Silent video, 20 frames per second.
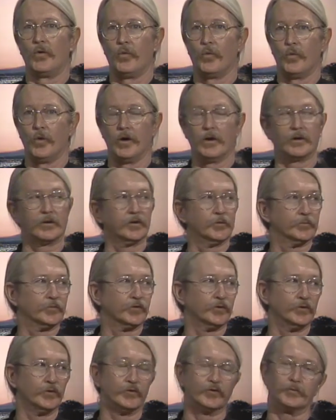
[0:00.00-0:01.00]
Welcome
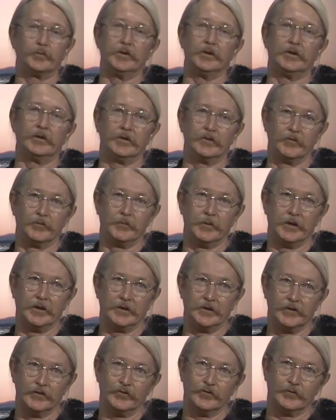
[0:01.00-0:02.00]
to Speaking of
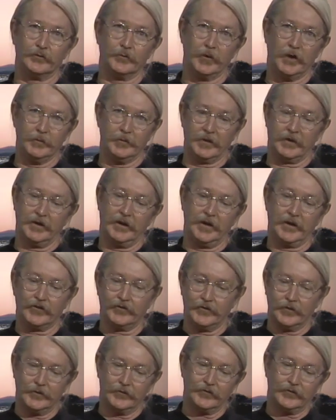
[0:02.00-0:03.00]
Men. This is Public
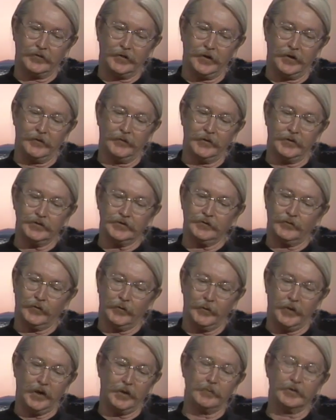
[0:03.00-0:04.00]
Access Television
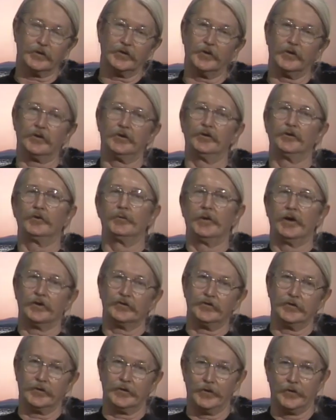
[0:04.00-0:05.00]
from Albuquerque, New
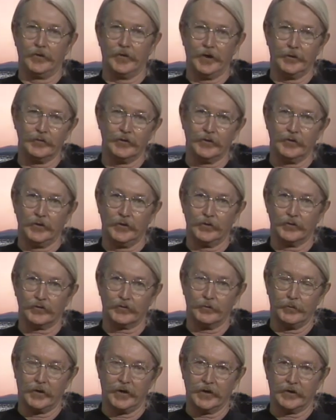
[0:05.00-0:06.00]
Mexico. I'm your
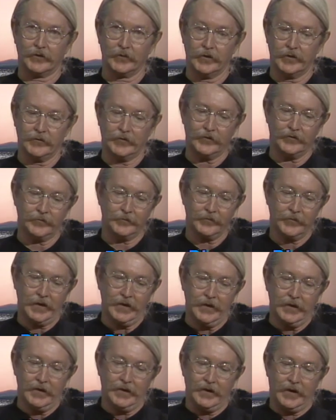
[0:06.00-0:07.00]
host, Mike Rivas.
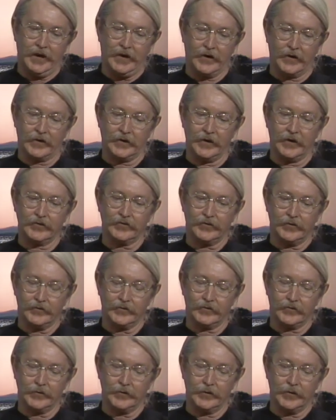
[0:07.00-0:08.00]
Our guests in
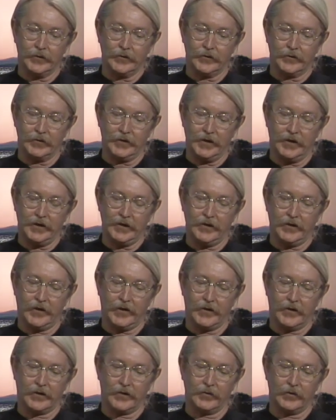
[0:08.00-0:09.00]
the studio today
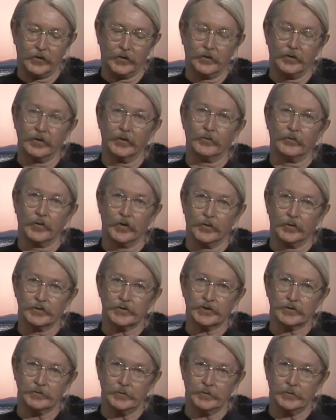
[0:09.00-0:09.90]
are Earl and Rose